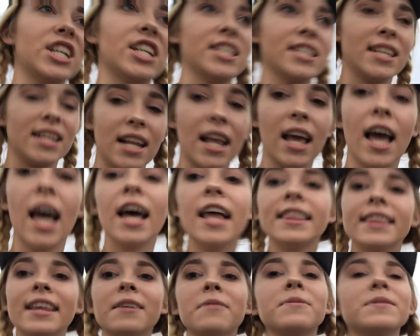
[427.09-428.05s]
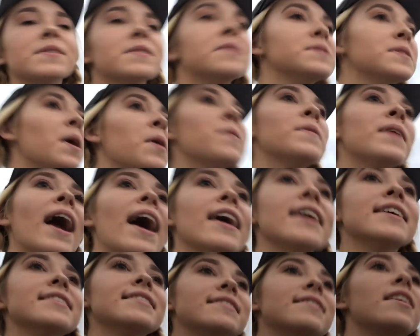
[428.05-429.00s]
so. and they were so
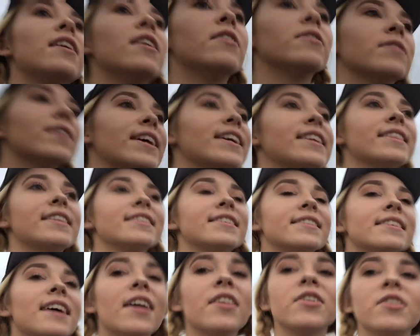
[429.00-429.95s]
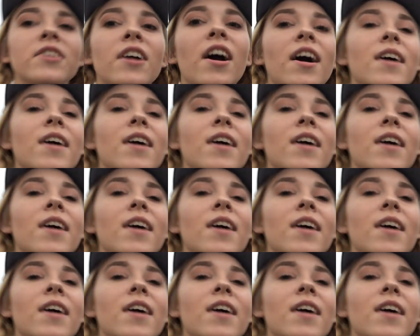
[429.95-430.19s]
nice though. Like the Southern